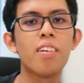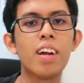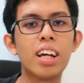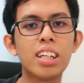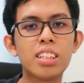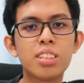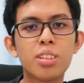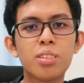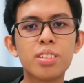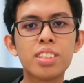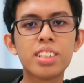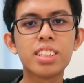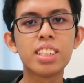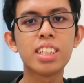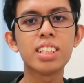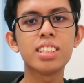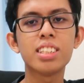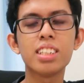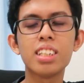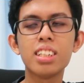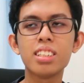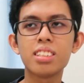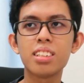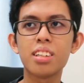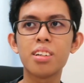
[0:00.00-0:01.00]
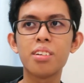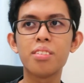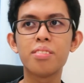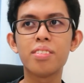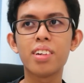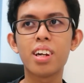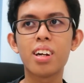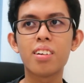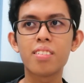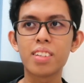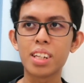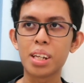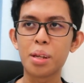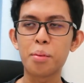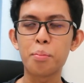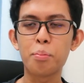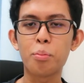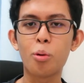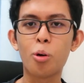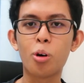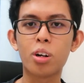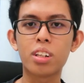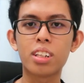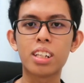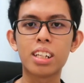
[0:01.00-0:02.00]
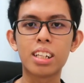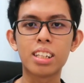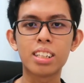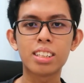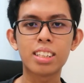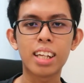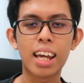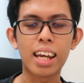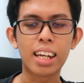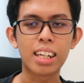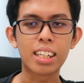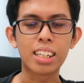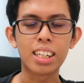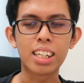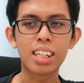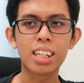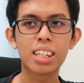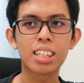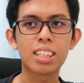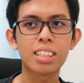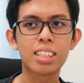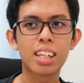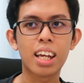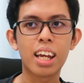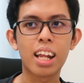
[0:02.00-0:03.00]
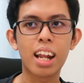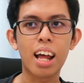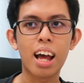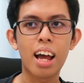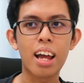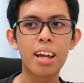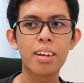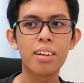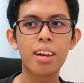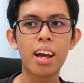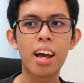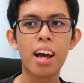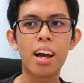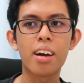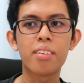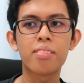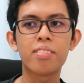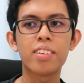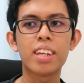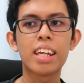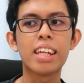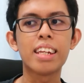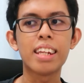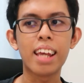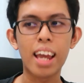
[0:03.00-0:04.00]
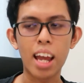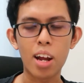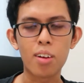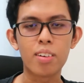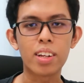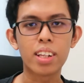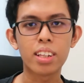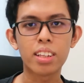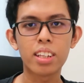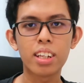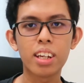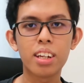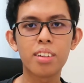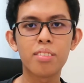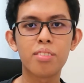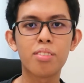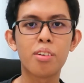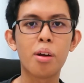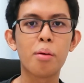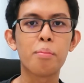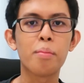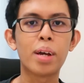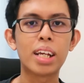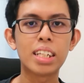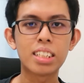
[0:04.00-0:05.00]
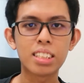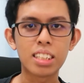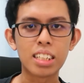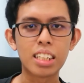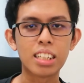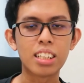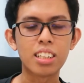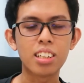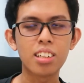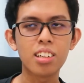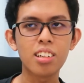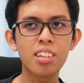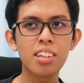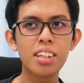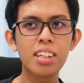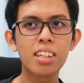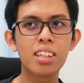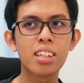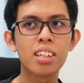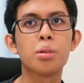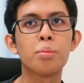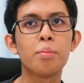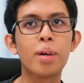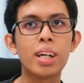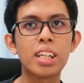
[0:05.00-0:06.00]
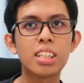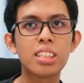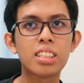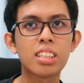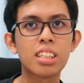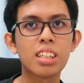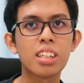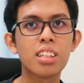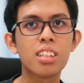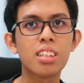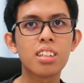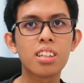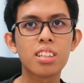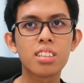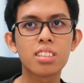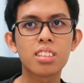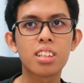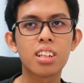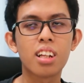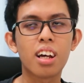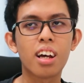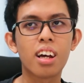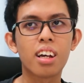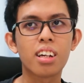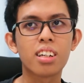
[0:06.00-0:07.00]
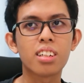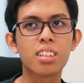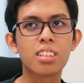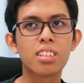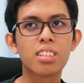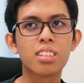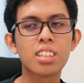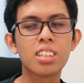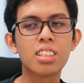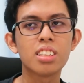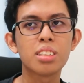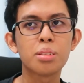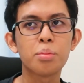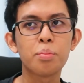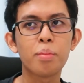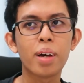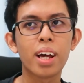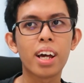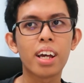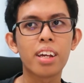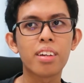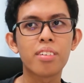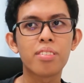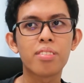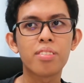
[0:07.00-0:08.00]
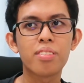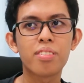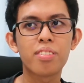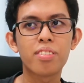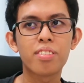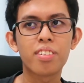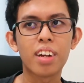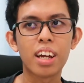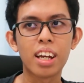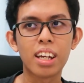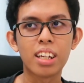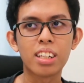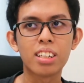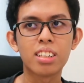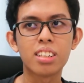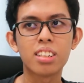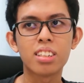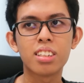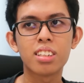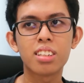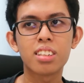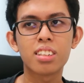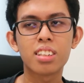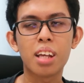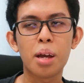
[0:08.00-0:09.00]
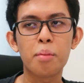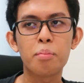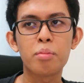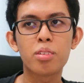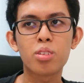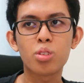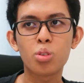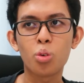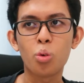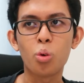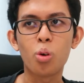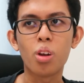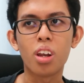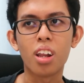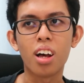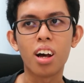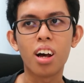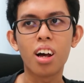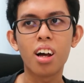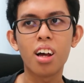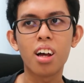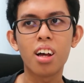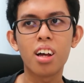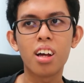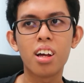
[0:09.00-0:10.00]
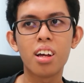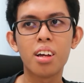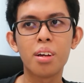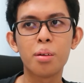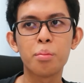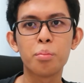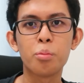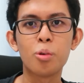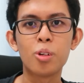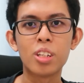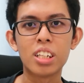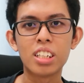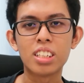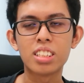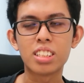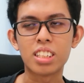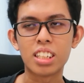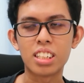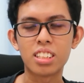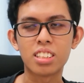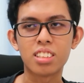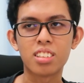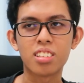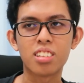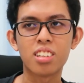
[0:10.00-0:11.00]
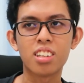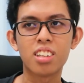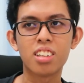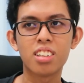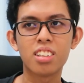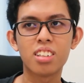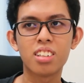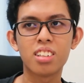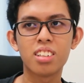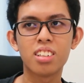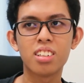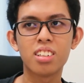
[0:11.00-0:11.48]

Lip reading: Right, so this is a very important technique that I have inherited from my senior. So my senior is like, she's my friend time sekolah punya sister.